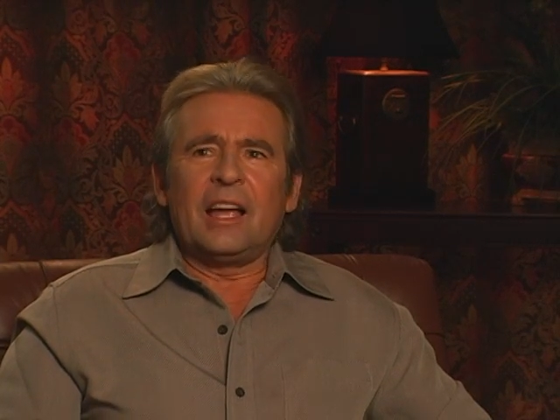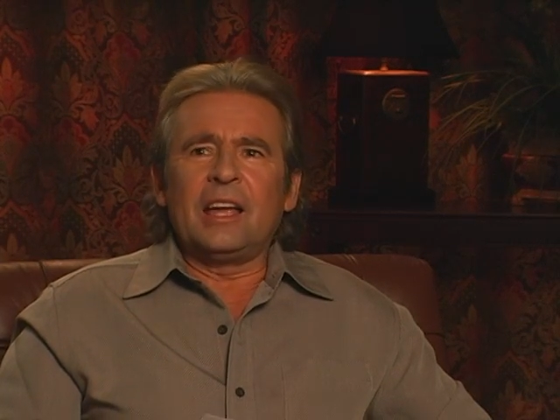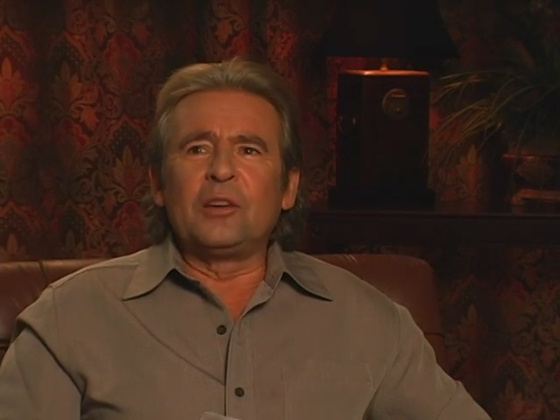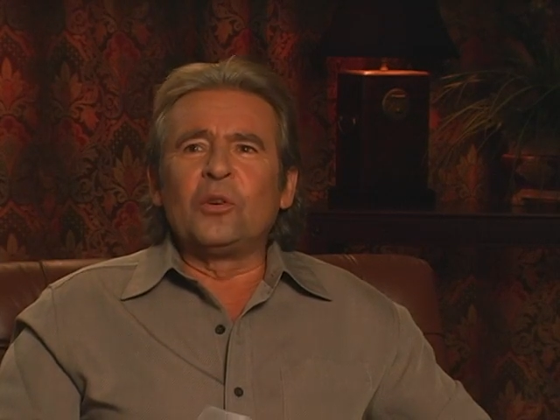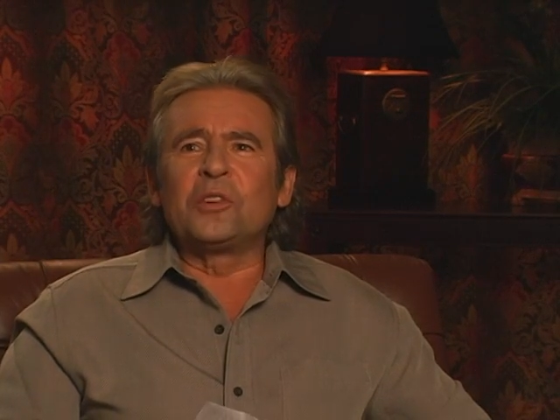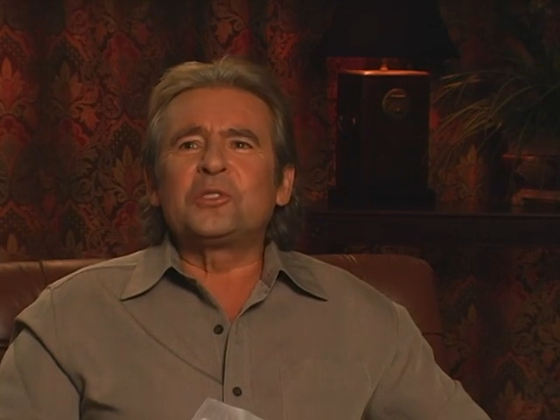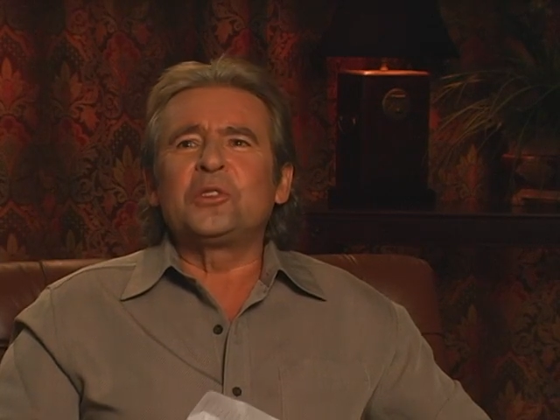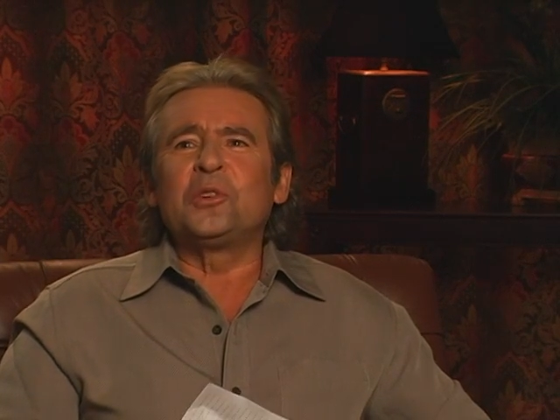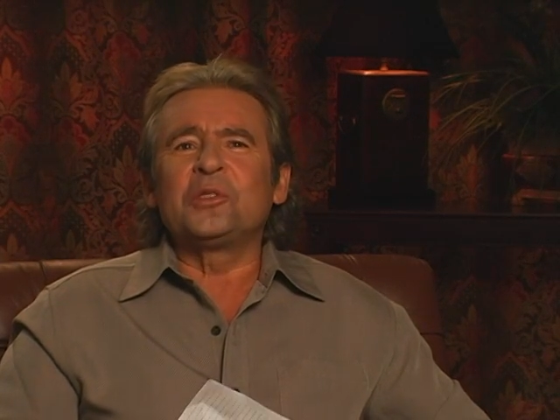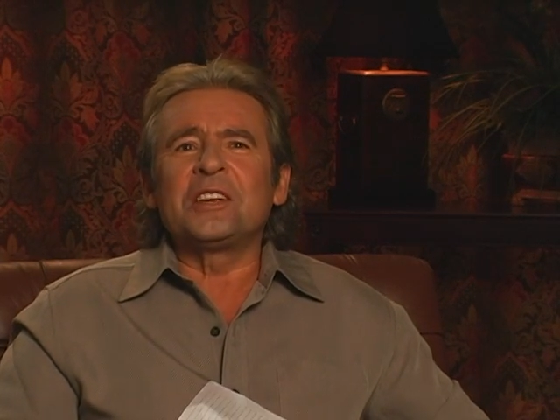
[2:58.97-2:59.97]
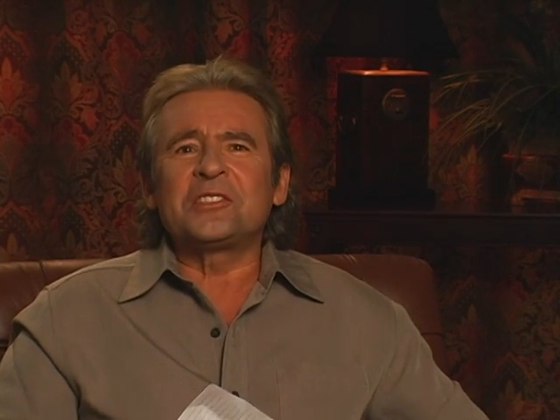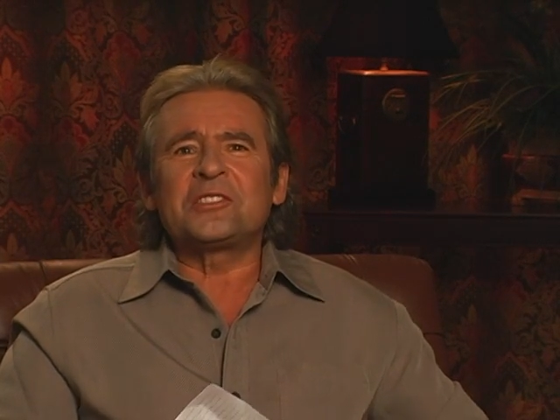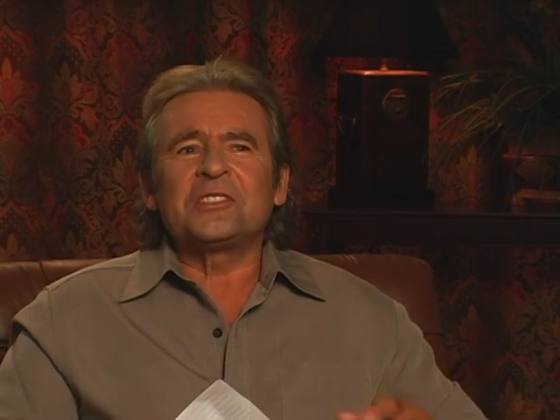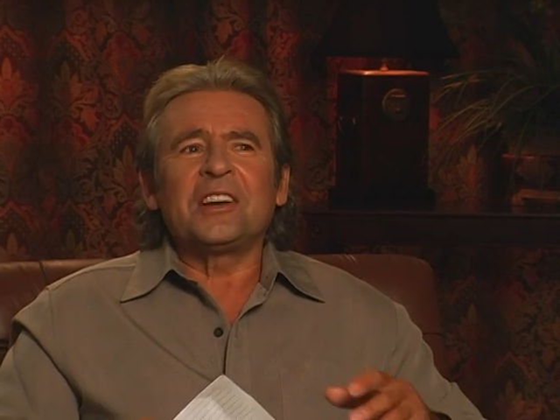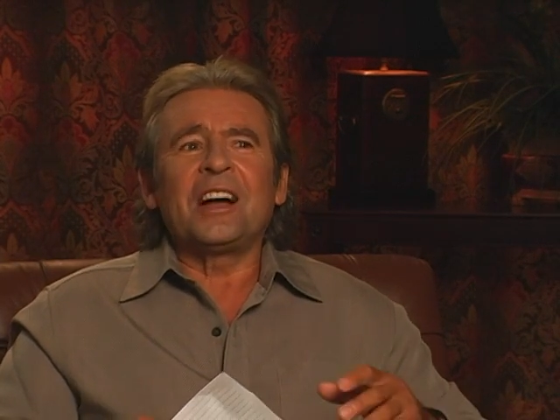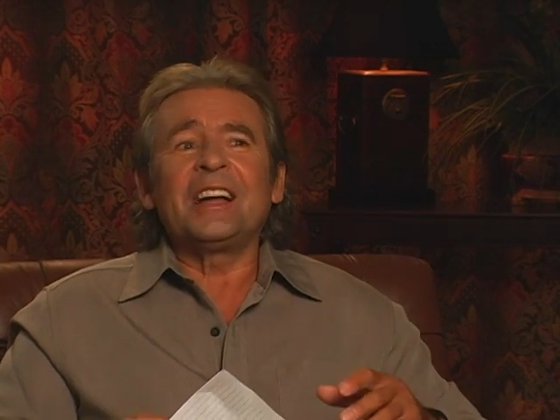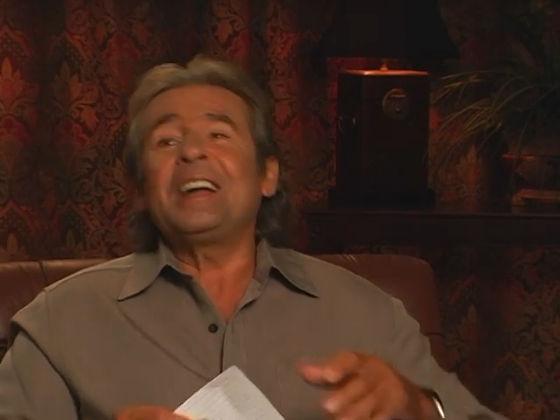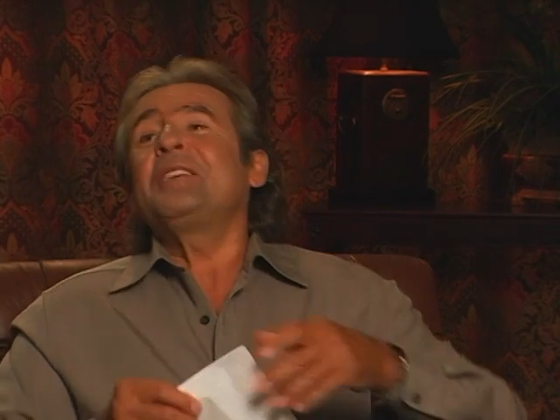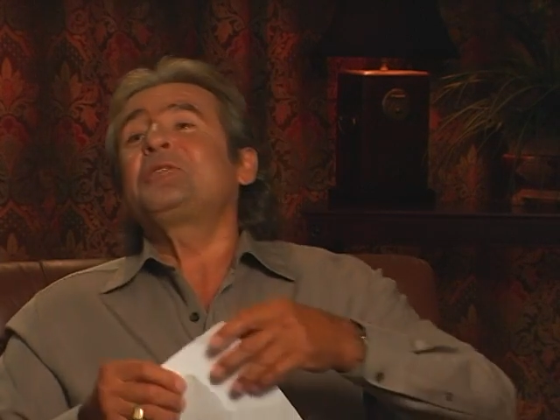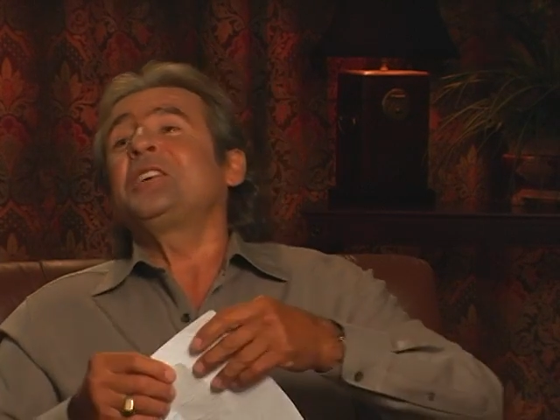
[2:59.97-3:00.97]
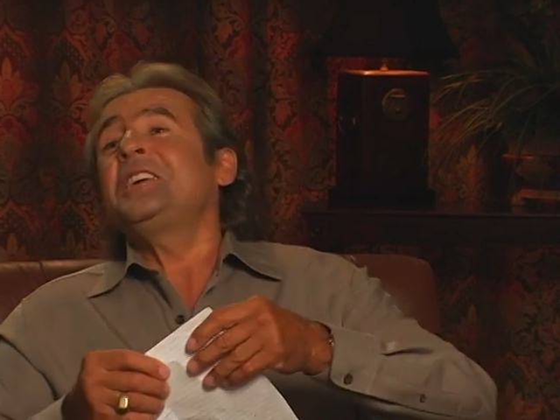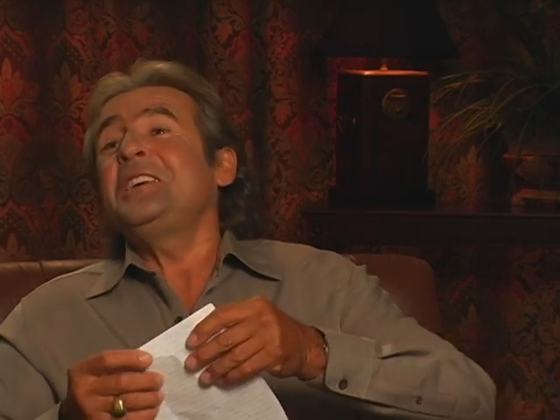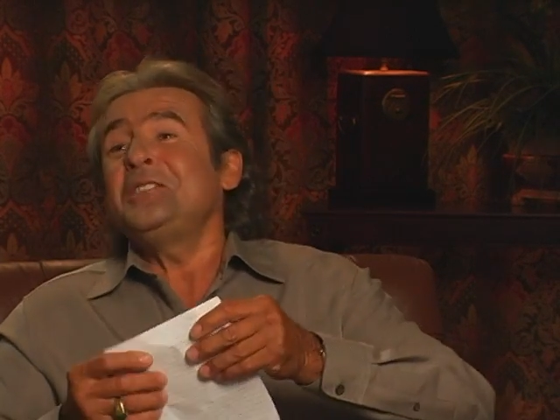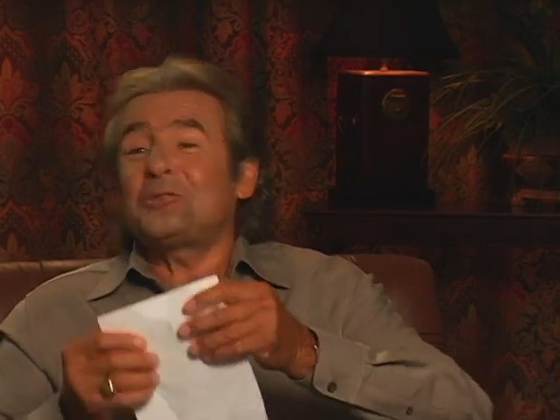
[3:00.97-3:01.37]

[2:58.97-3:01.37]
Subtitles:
In order to do this, I have to heat